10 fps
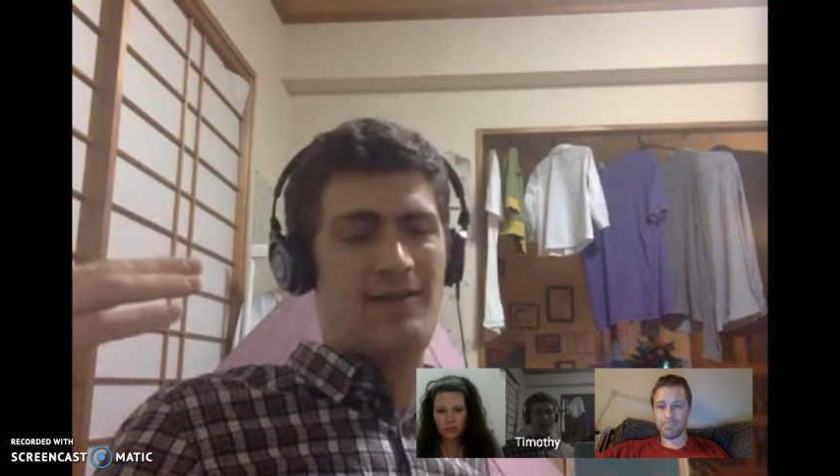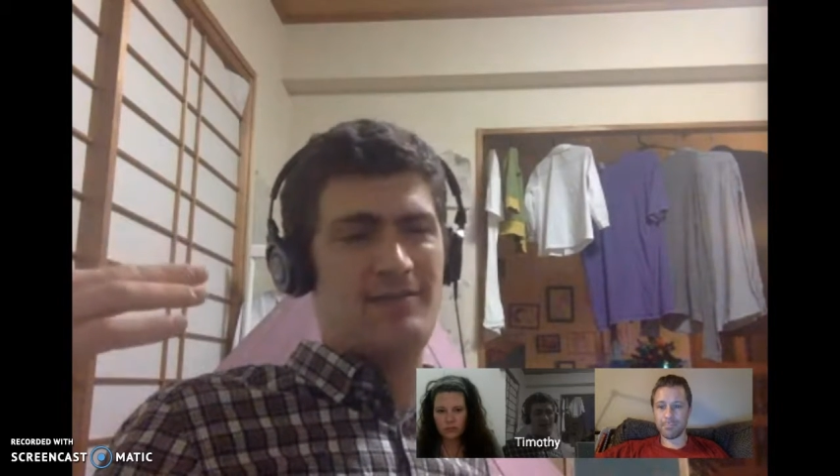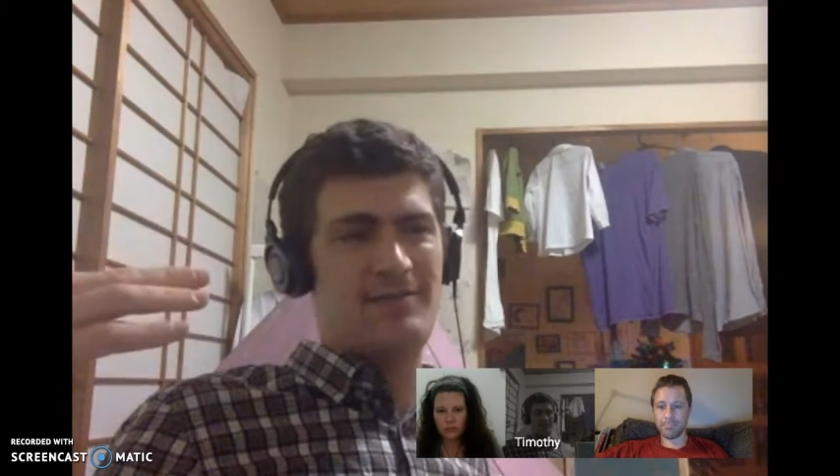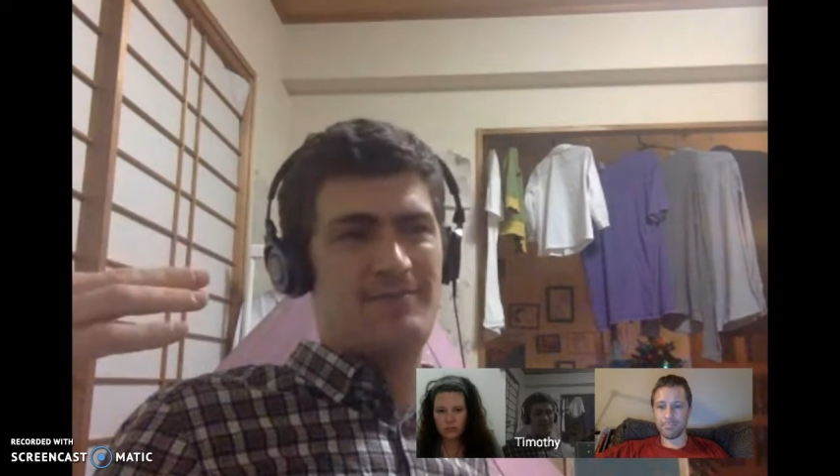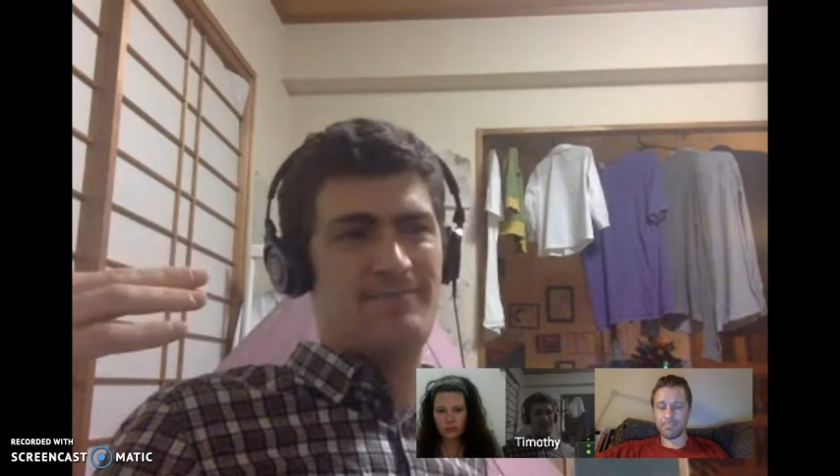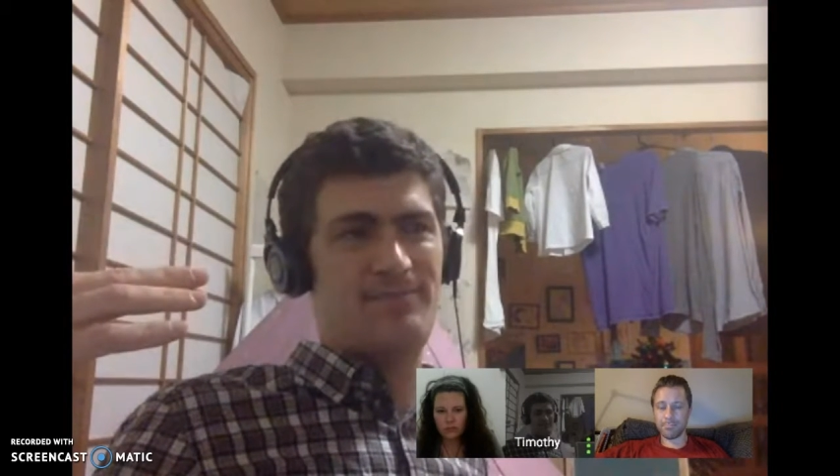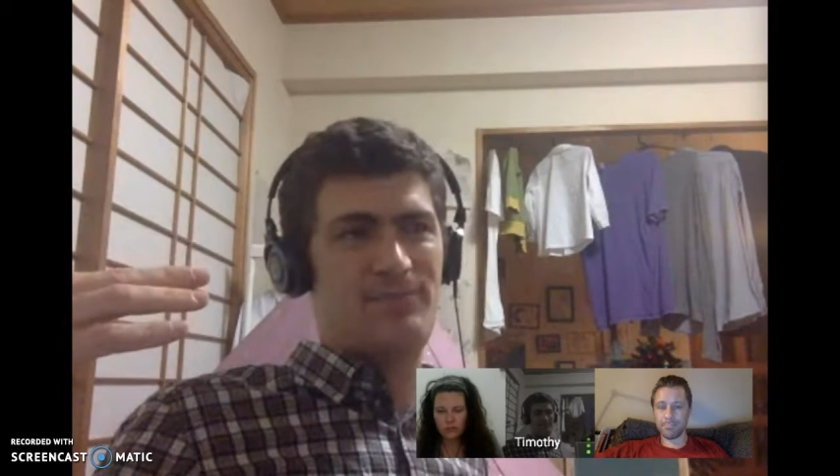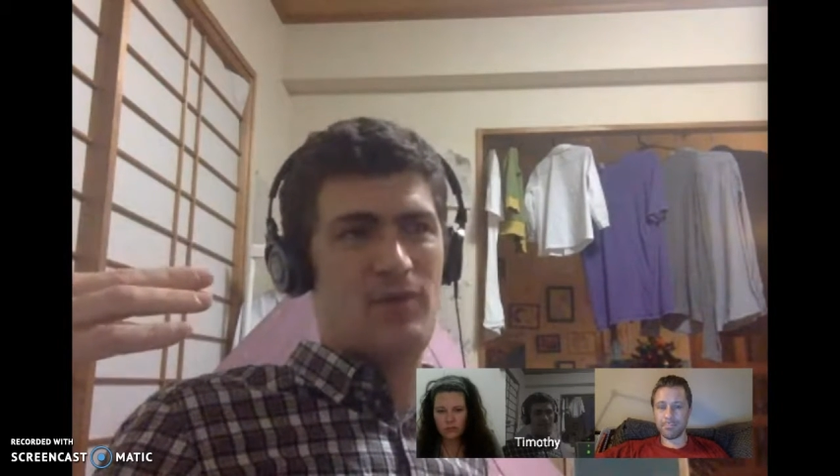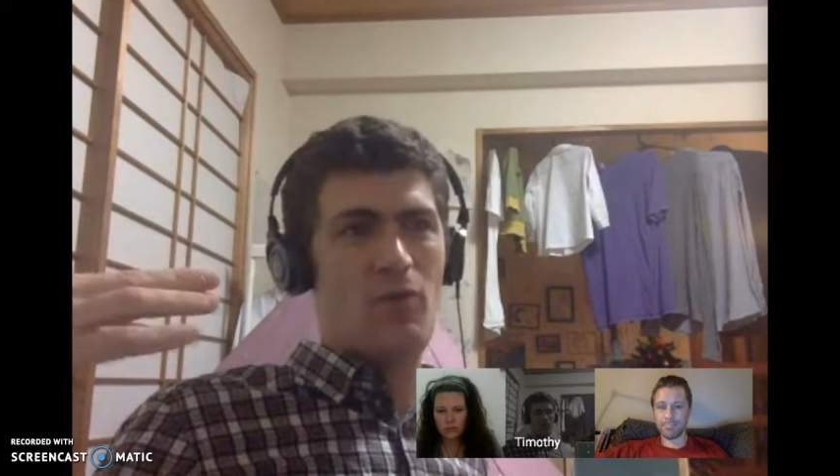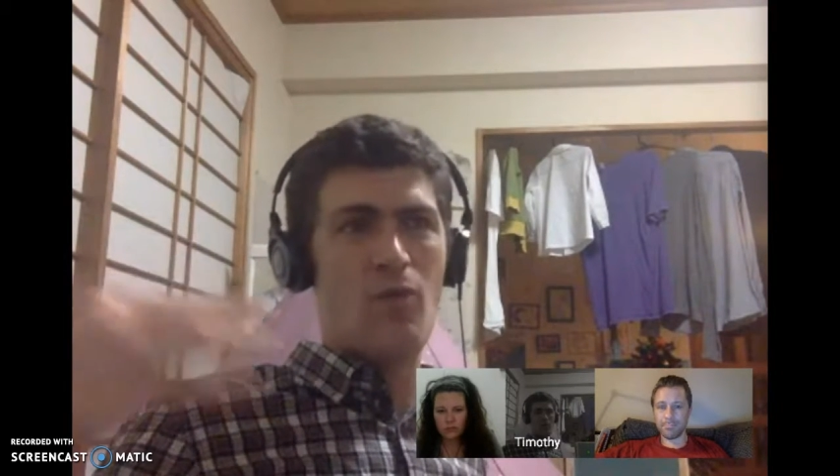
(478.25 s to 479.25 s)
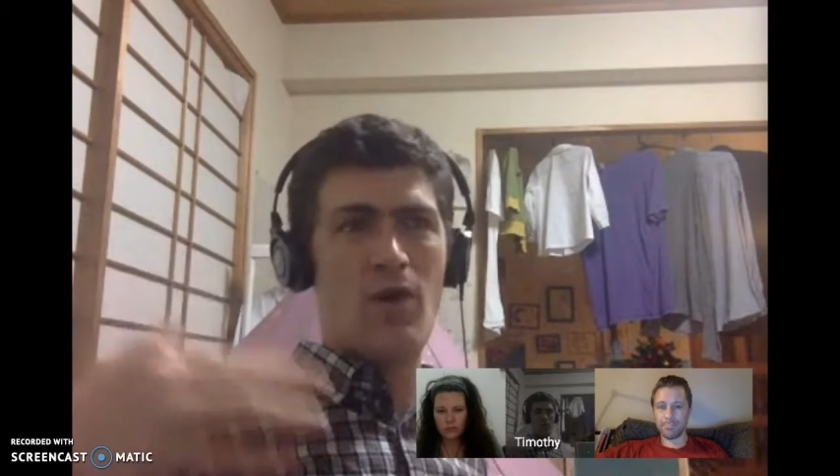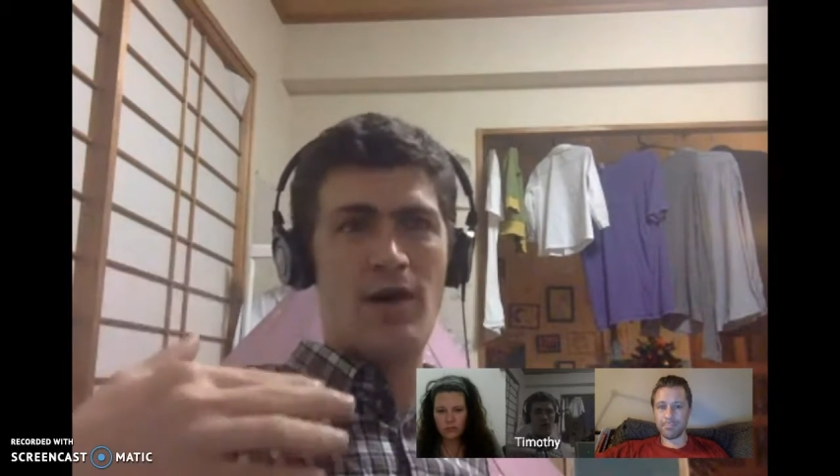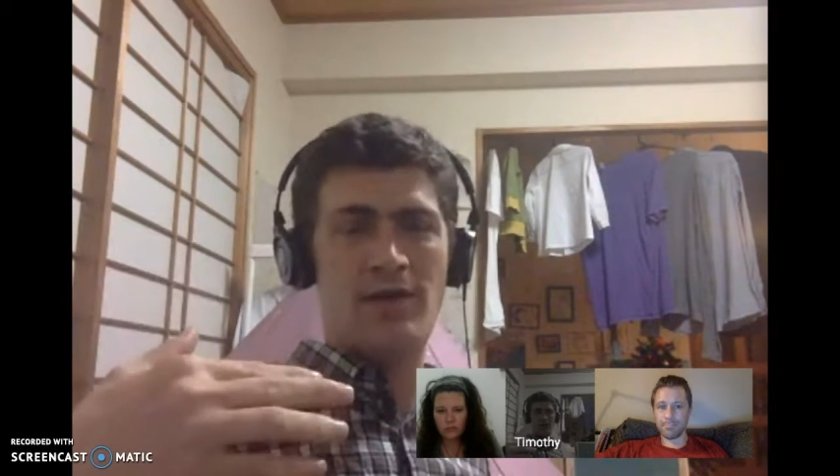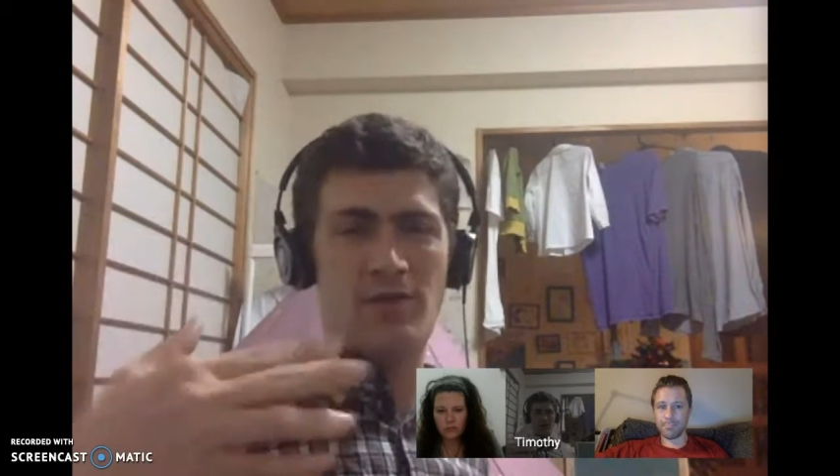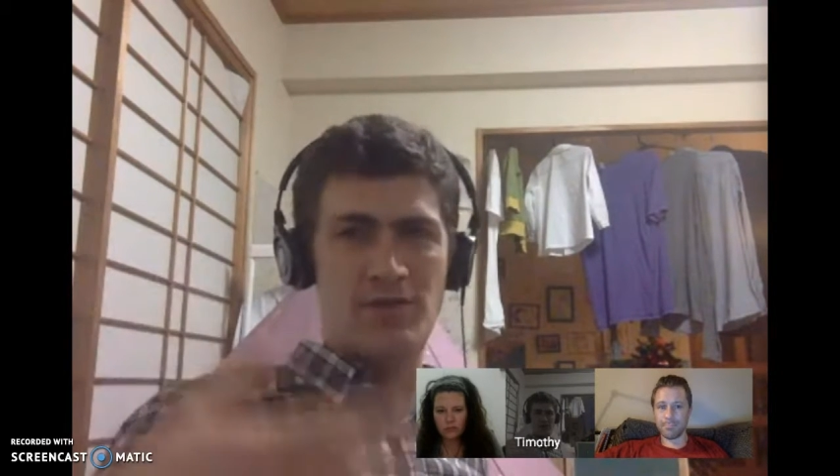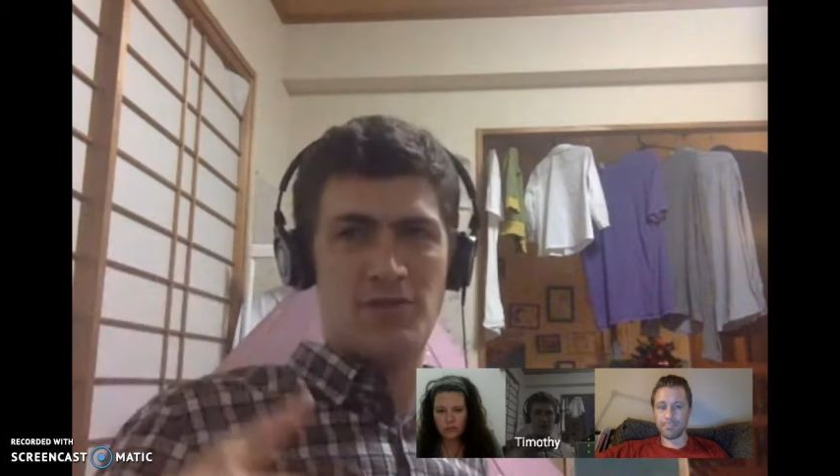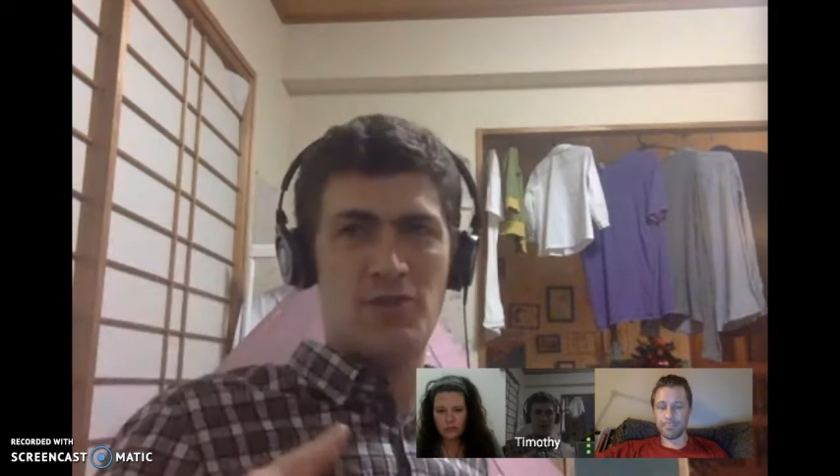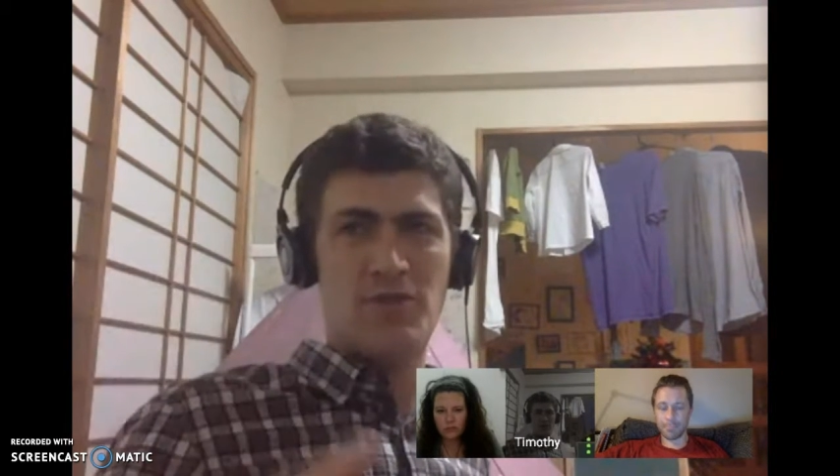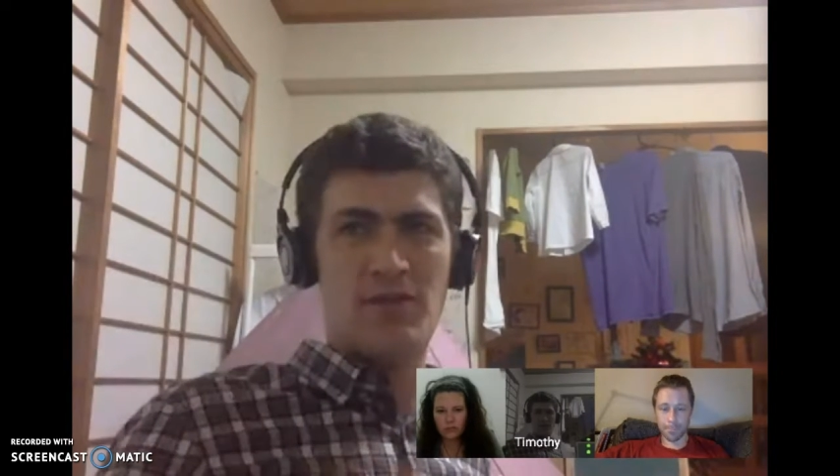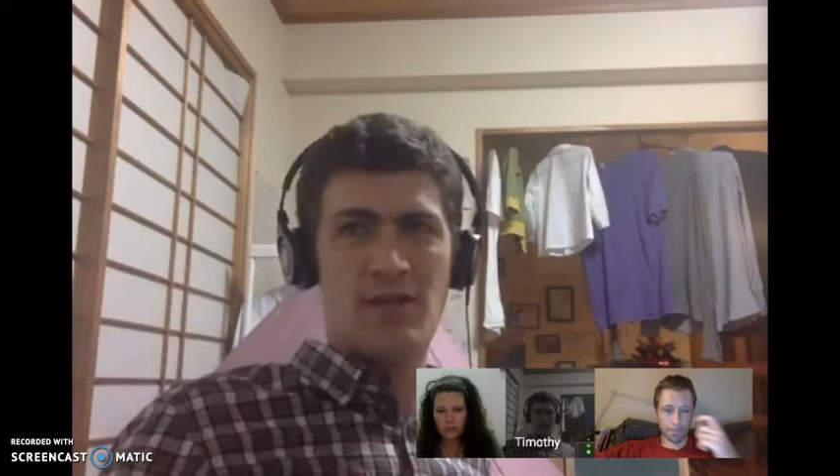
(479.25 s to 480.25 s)
and
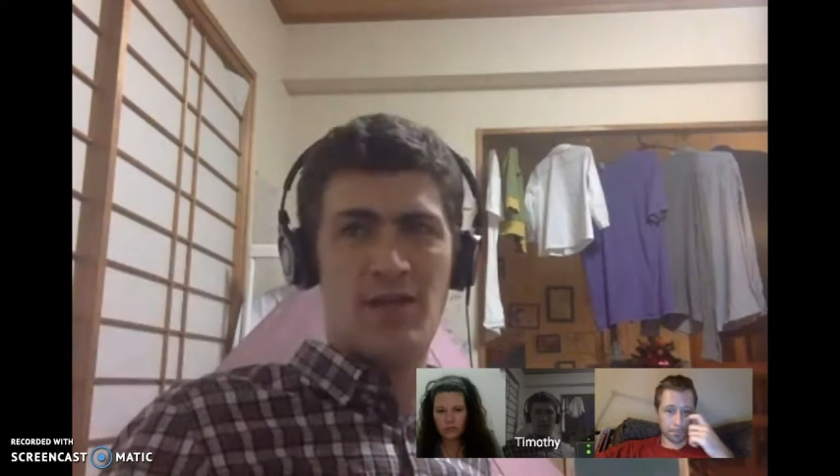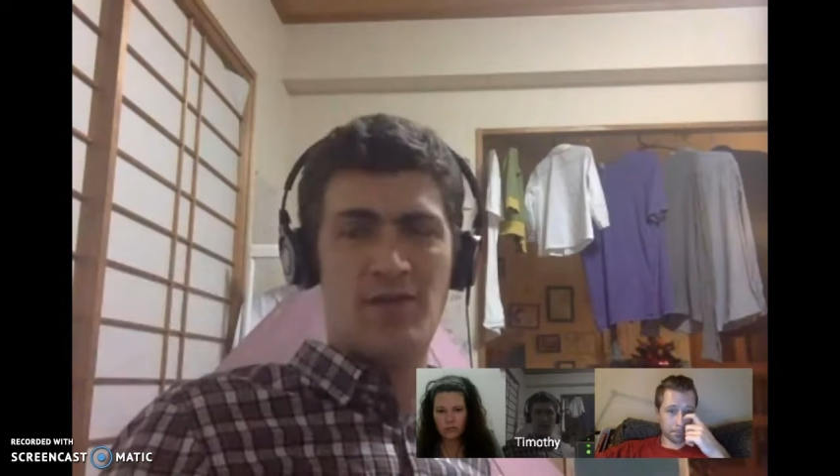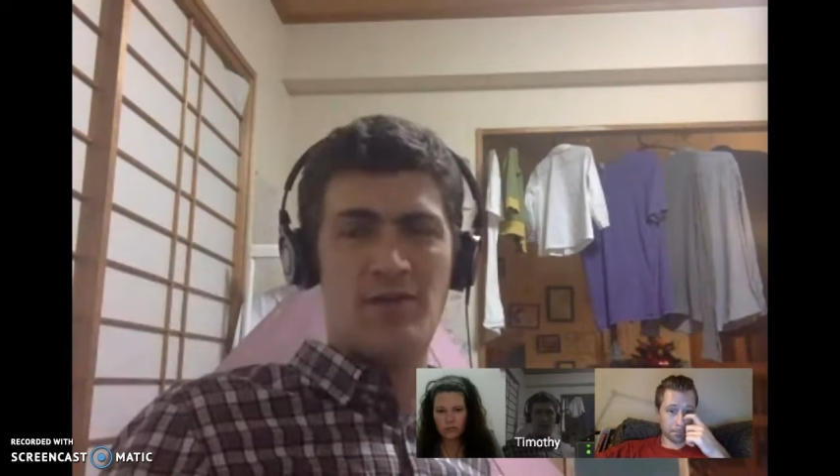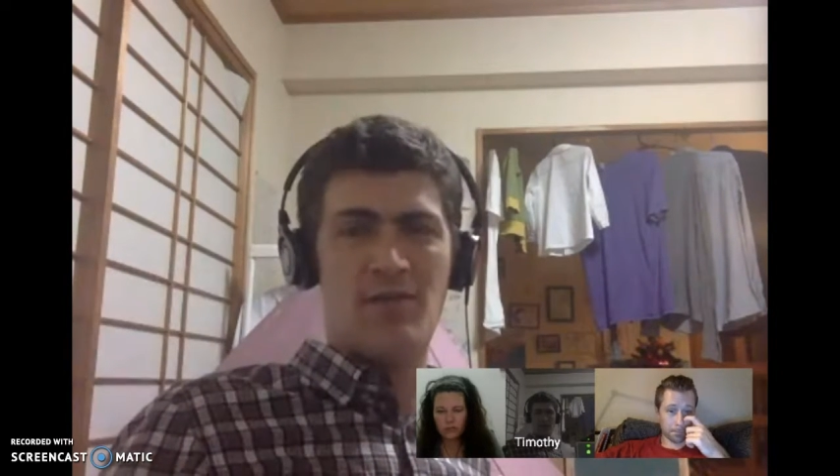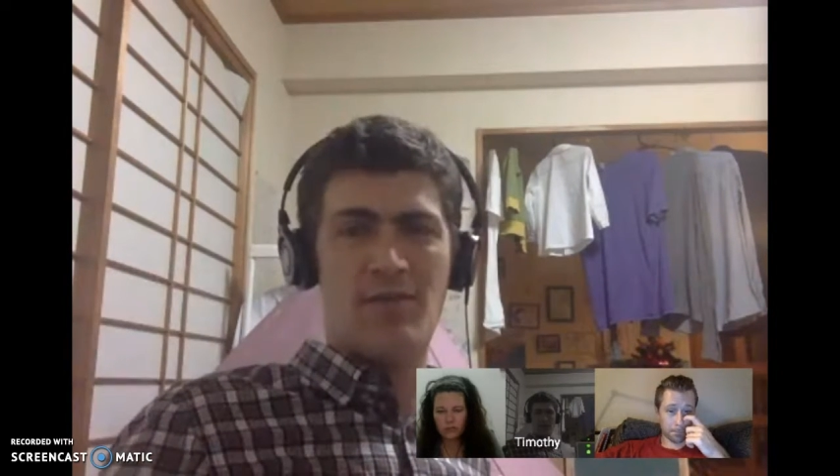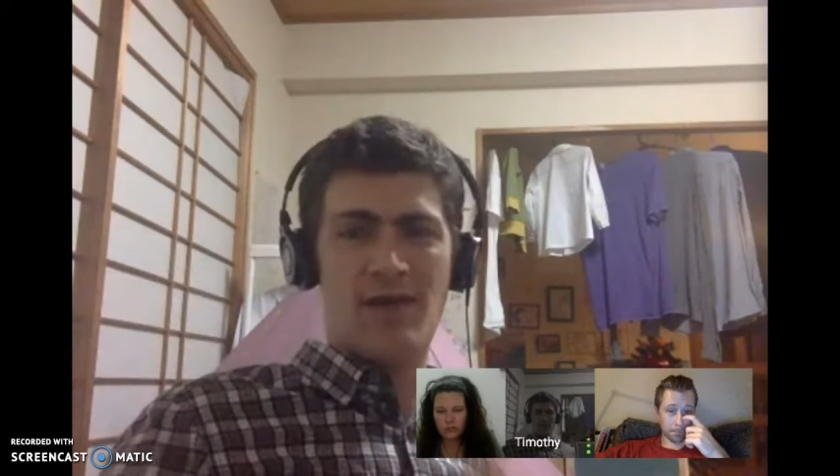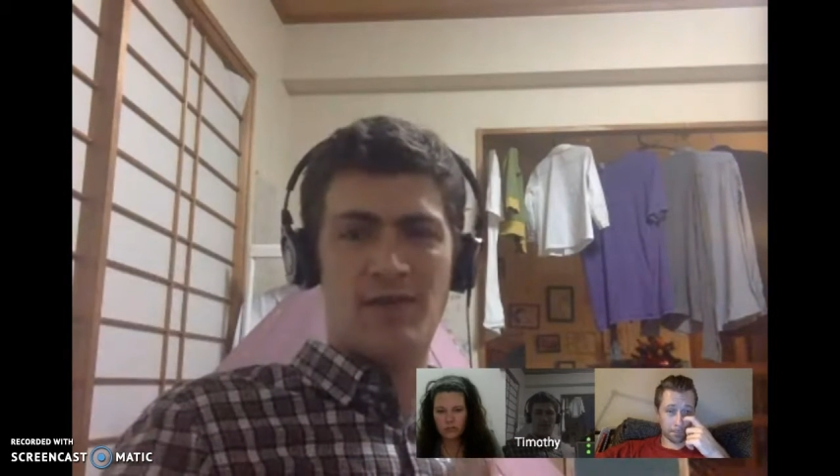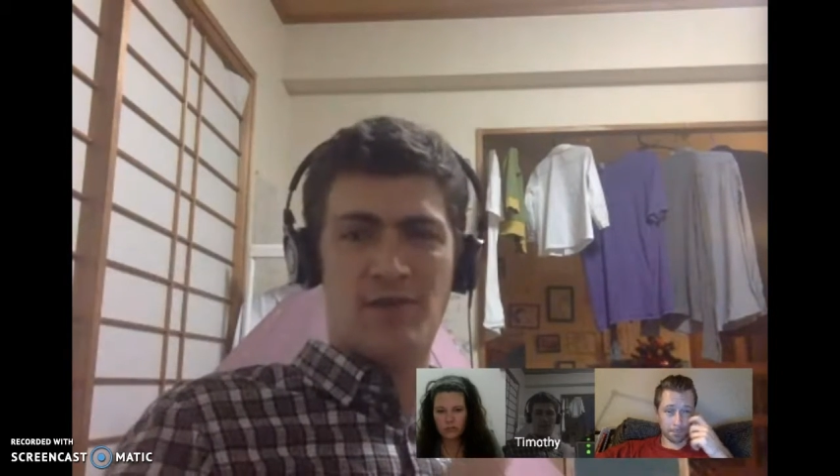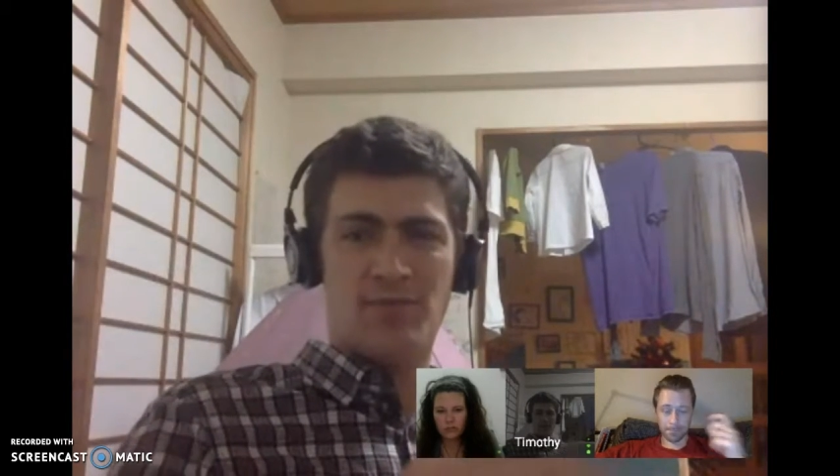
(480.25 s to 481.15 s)
1 or 2 in another, they